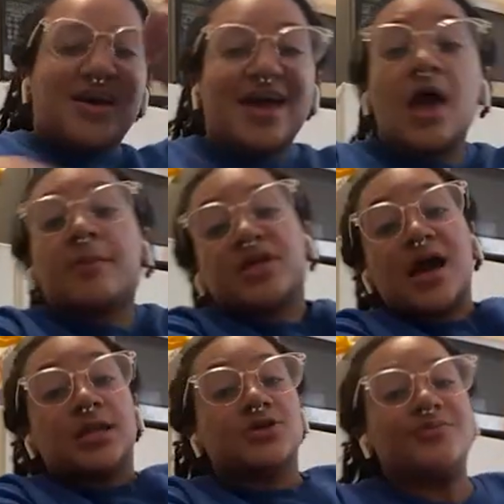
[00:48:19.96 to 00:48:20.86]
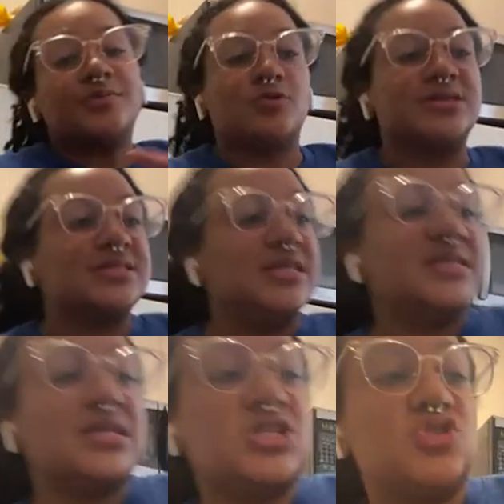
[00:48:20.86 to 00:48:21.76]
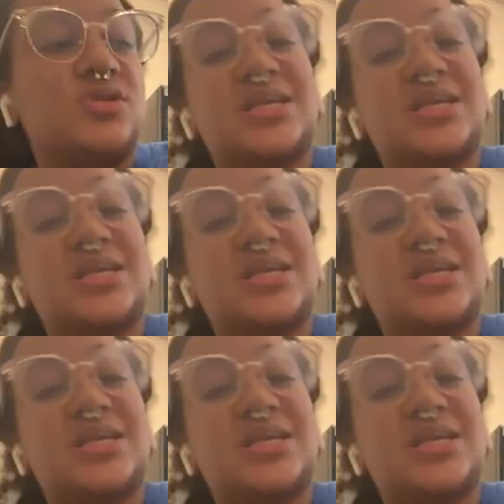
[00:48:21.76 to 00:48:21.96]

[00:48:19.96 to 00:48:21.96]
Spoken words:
And I'm going to add a little bit more seasoning too, because